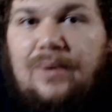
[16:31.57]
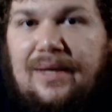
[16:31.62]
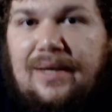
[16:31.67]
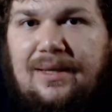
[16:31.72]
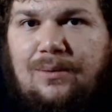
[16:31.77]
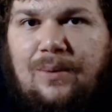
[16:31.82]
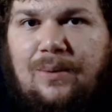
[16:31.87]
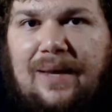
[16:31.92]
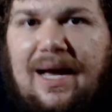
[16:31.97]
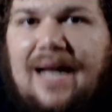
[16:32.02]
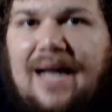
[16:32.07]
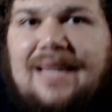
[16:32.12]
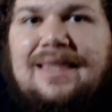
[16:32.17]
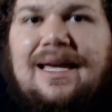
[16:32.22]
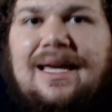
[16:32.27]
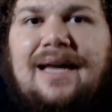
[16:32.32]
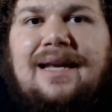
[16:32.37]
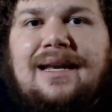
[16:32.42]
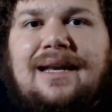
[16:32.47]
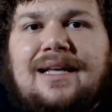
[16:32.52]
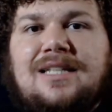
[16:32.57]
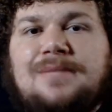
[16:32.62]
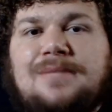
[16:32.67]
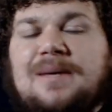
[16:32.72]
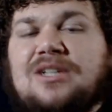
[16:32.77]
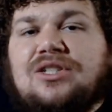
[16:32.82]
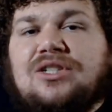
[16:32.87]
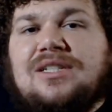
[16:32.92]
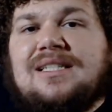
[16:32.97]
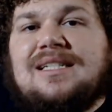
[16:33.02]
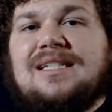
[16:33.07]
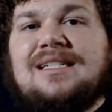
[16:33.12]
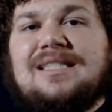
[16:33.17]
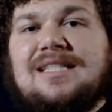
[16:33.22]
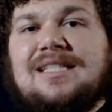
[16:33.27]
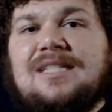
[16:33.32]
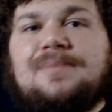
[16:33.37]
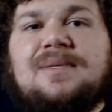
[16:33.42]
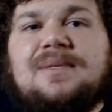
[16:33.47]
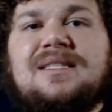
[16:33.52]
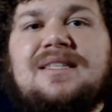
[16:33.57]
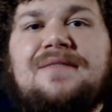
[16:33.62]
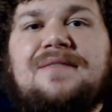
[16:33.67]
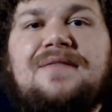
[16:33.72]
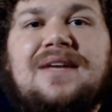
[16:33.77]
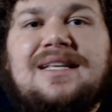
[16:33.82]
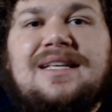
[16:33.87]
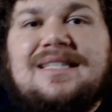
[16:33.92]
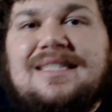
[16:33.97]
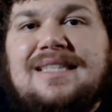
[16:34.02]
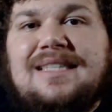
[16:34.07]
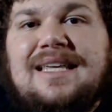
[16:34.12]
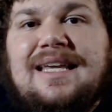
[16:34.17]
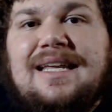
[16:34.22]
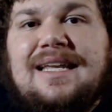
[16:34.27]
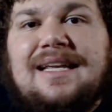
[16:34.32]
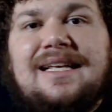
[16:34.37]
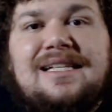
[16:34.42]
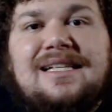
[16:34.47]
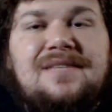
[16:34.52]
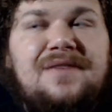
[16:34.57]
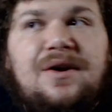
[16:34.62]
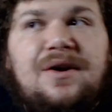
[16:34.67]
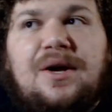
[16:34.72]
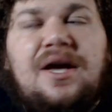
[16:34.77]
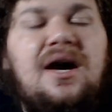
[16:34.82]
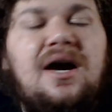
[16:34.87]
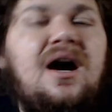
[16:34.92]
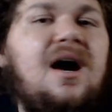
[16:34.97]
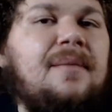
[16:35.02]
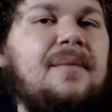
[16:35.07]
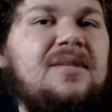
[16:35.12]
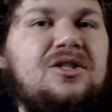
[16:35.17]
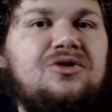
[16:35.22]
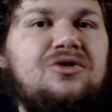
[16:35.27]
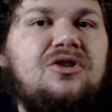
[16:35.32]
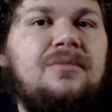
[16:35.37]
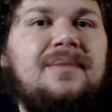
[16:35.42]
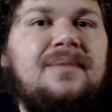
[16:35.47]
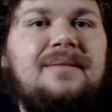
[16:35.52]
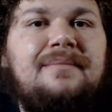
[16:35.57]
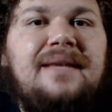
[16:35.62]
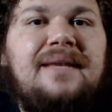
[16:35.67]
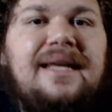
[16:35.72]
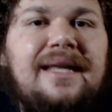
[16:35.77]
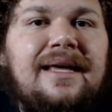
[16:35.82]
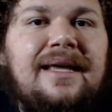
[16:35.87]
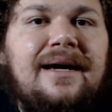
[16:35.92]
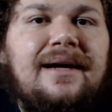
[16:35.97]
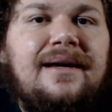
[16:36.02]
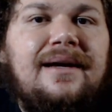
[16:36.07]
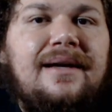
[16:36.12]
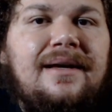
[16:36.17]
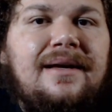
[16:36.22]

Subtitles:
We got that, especially since this specific scene is a very common trope in media.